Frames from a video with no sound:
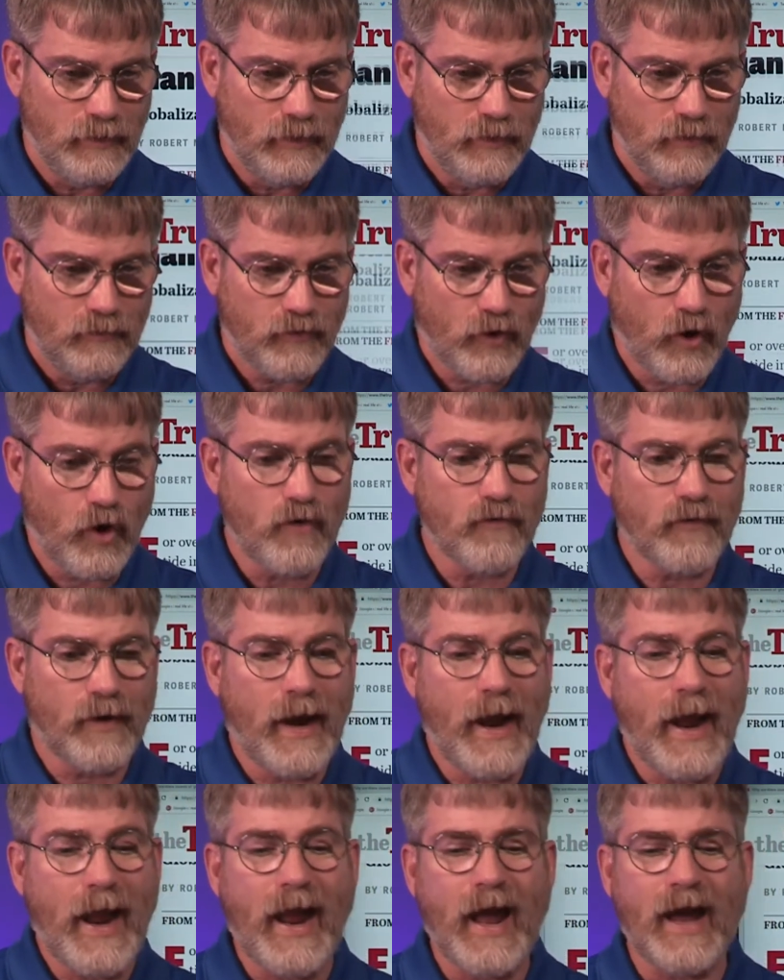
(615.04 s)
For over
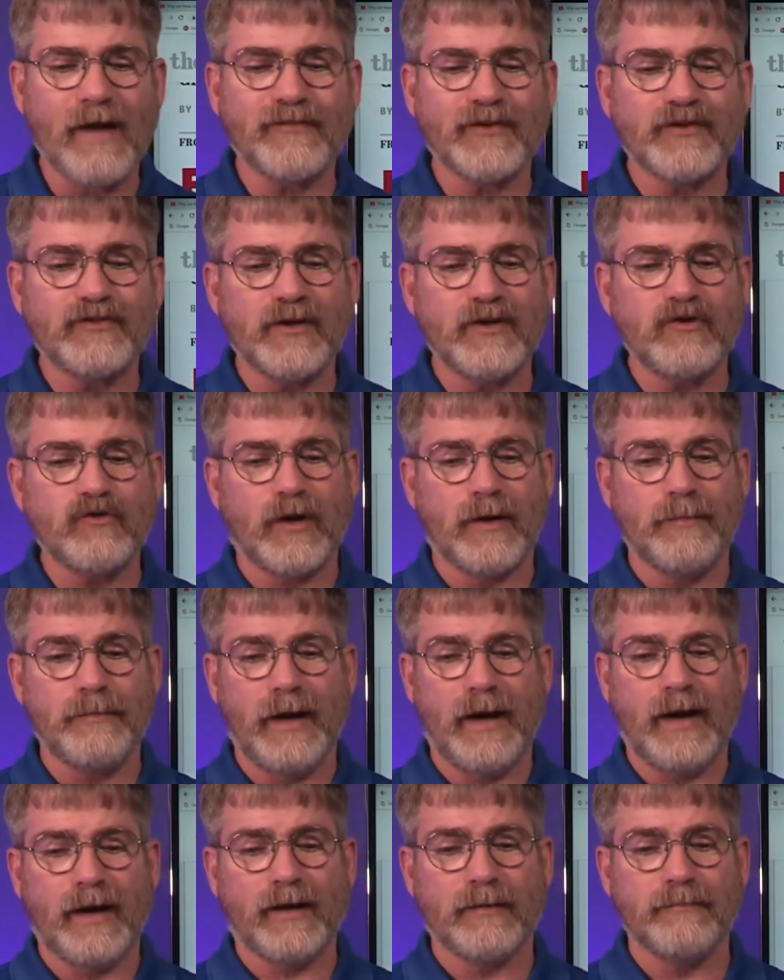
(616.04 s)
a half a century,
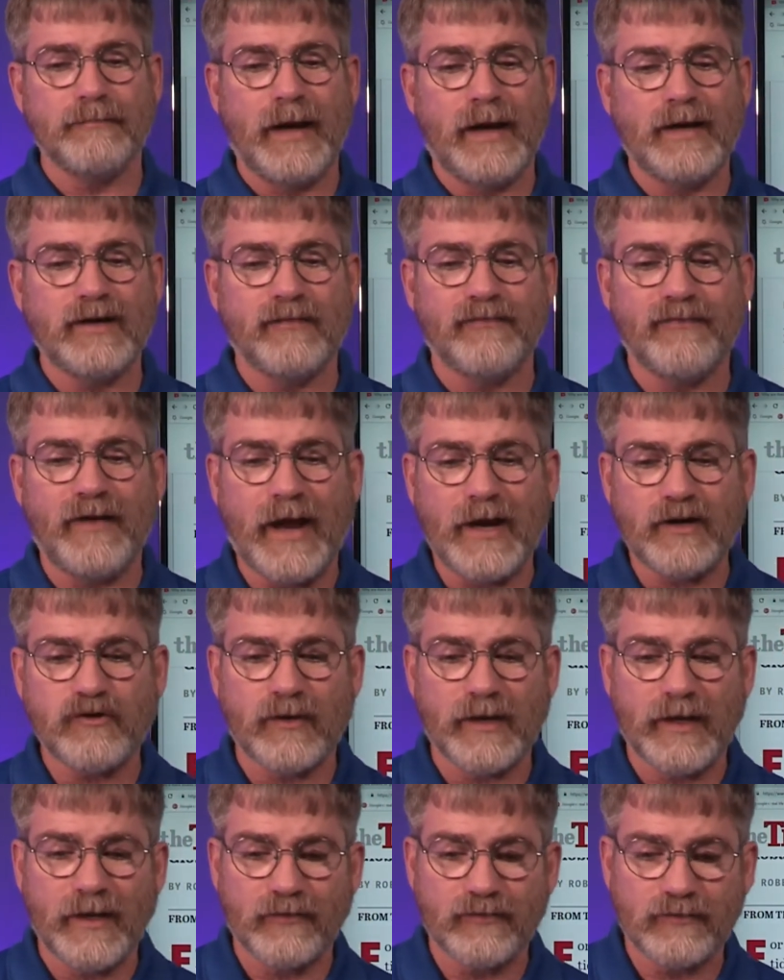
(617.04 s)
American
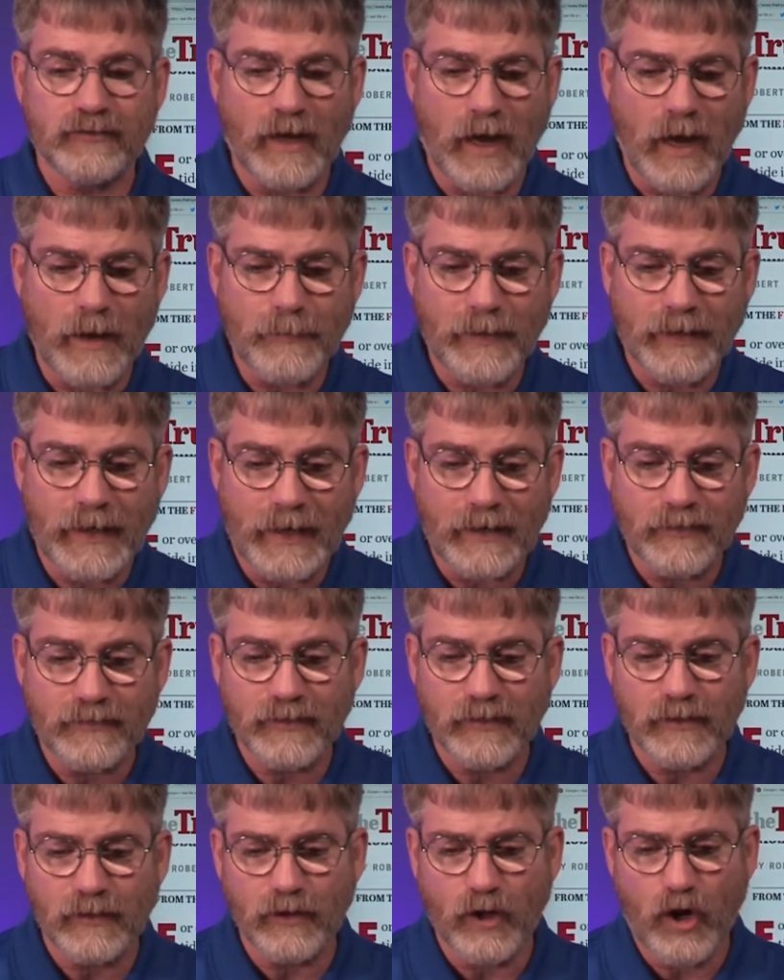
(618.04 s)
manufacturing has dominated
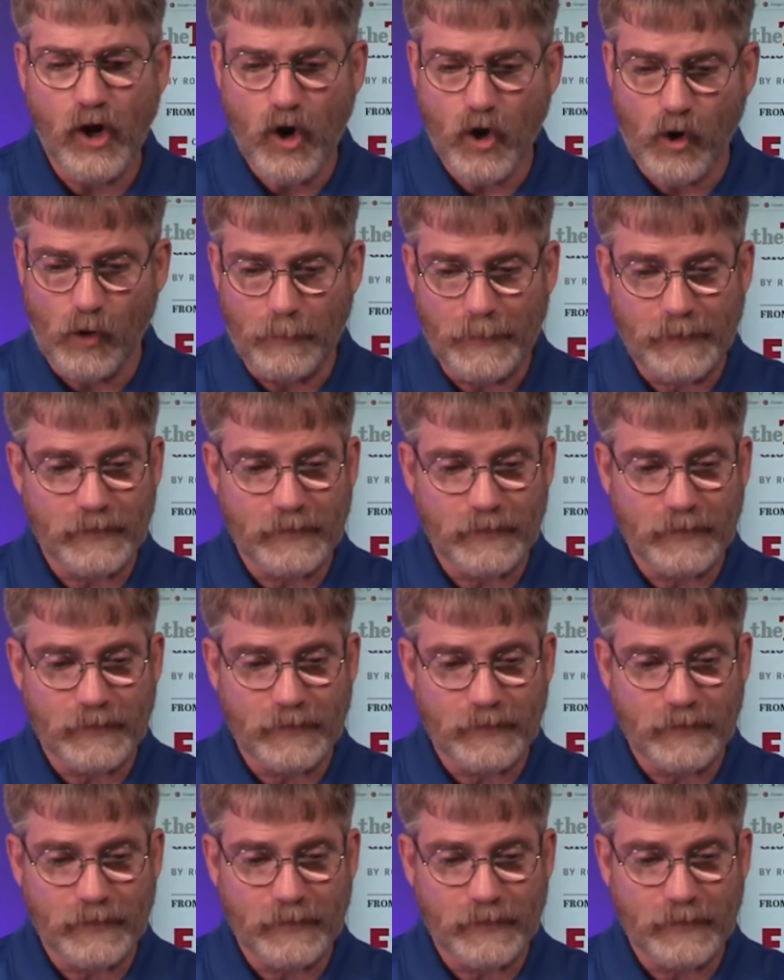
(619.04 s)
the globe.